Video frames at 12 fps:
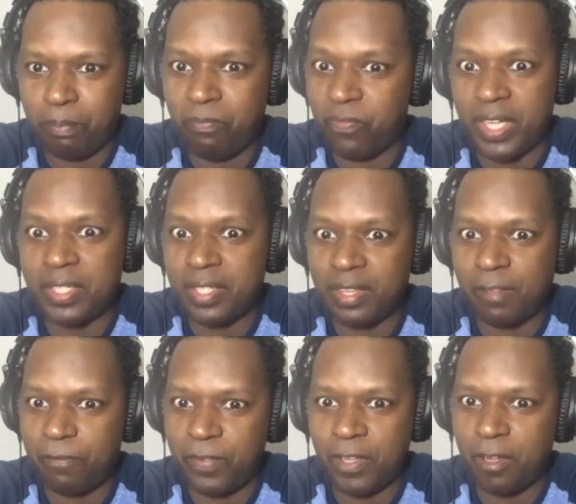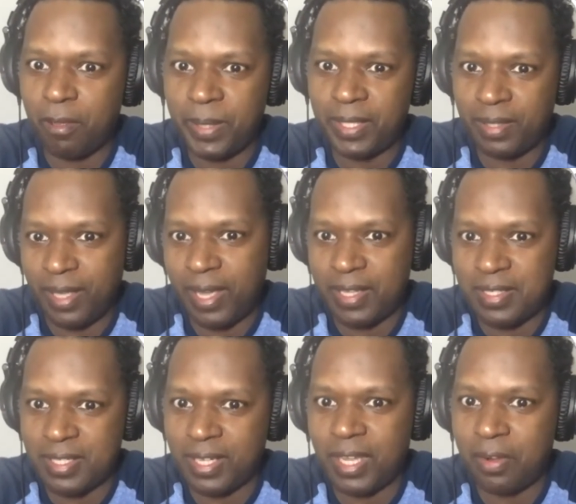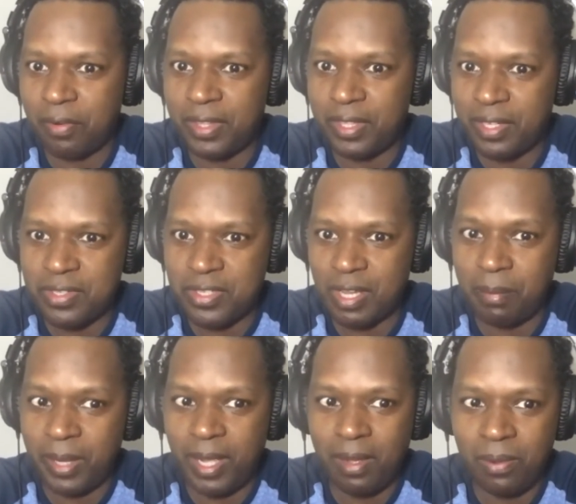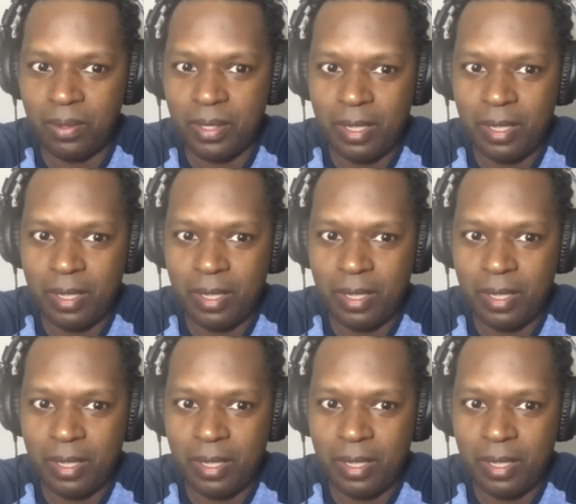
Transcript: funded the film and they had to get her in there somehow.